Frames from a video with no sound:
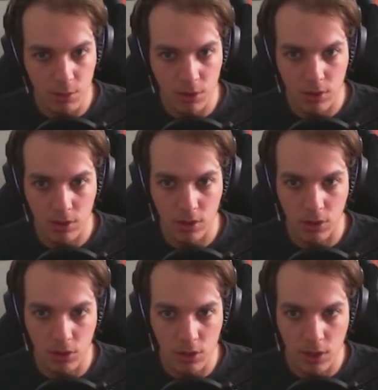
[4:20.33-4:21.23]
but
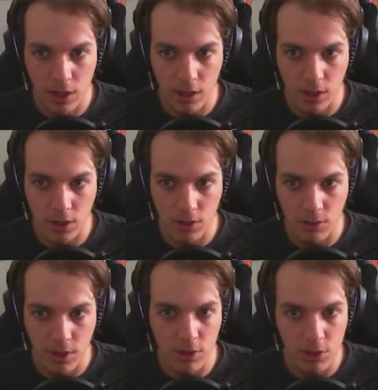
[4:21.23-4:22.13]
usually I can see
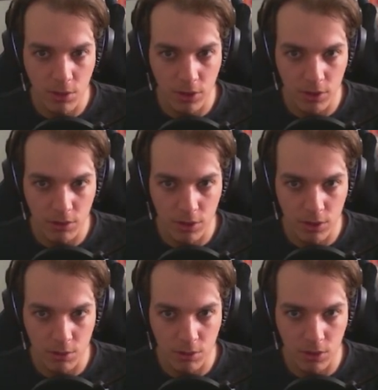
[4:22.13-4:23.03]
very small
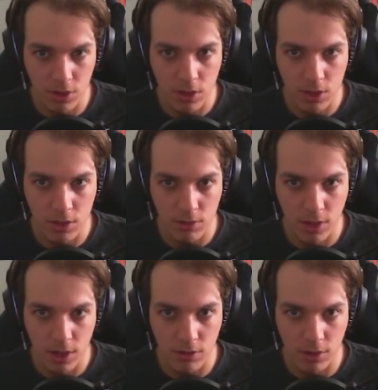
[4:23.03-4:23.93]
differences between
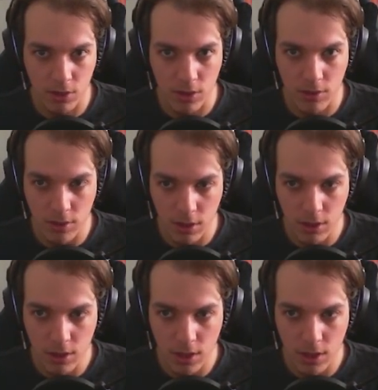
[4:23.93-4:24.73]
65 and 70.